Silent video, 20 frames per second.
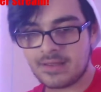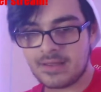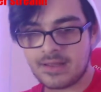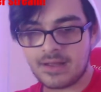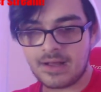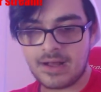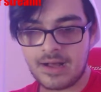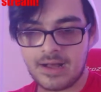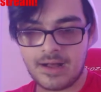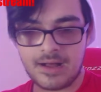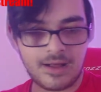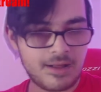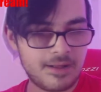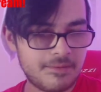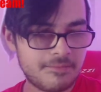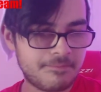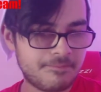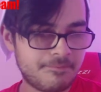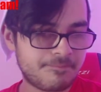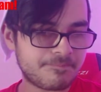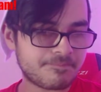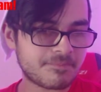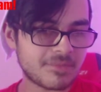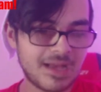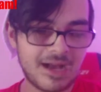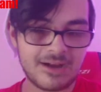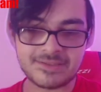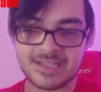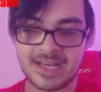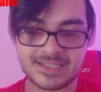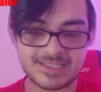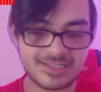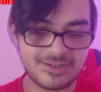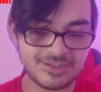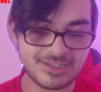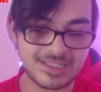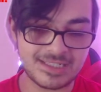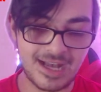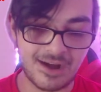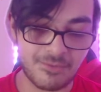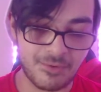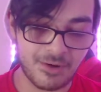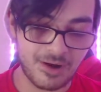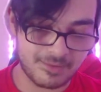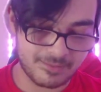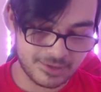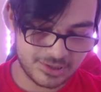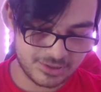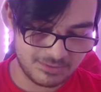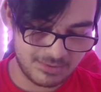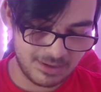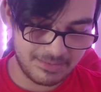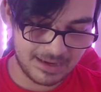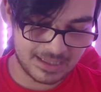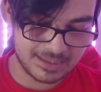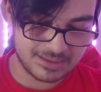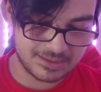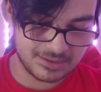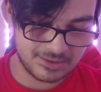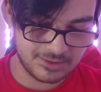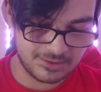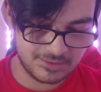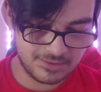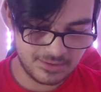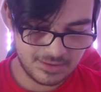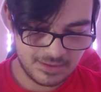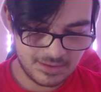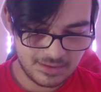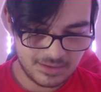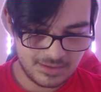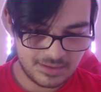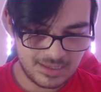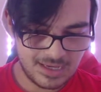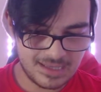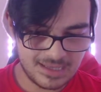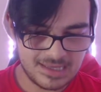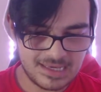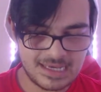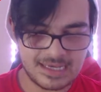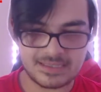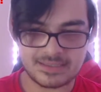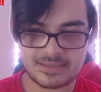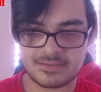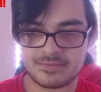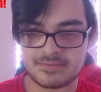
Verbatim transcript: How's Nancy doing? She's at work, but she'll be back soon. You get these,